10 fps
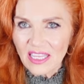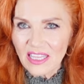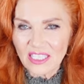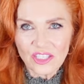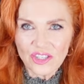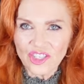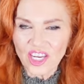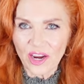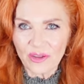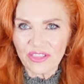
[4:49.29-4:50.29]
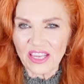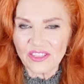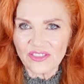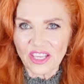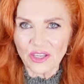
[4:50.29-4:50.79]
than to share
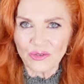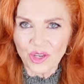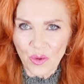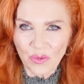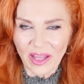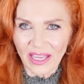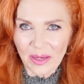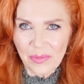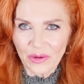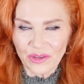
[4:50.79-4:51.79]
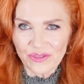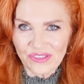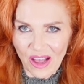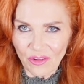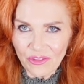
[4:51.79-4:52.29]
things that you don't like about
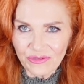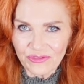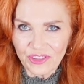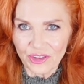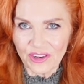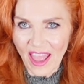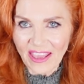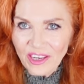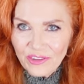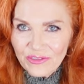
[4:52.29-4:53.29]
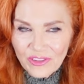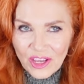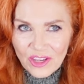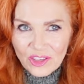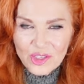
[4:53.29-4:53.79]
yourself, your negative
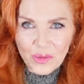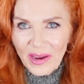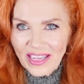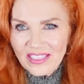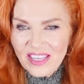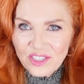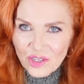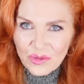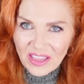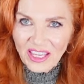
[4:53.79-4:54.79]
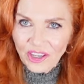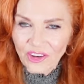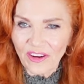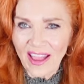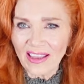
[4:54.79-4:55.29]
traits as you think in
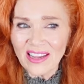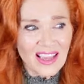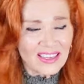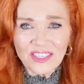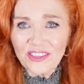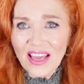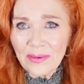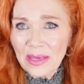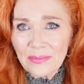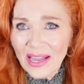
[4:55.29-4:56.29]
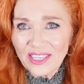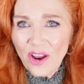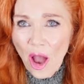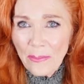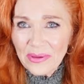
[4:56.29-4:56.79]
your head? To them, it might
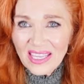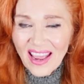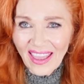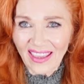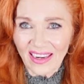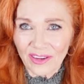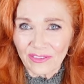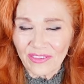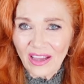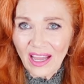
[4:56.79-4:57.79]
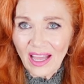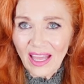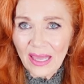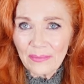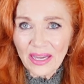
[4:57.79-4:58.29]
not be negative.
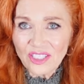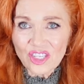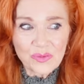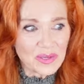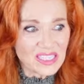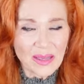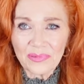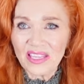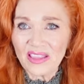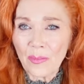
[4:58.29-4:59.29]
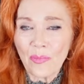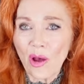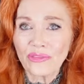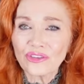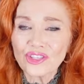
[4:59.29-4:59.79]
It might just be something that
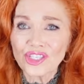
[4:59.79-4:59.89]
bothers